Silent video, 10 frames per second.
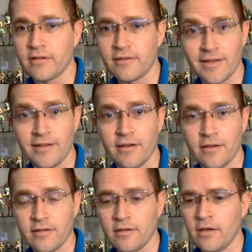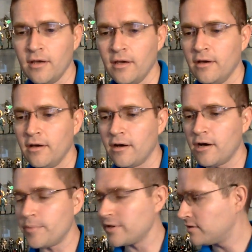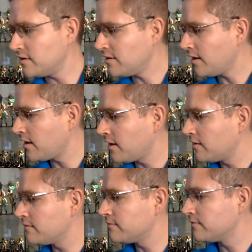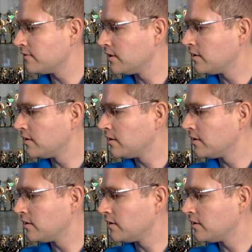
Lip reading: They didn't, but they did have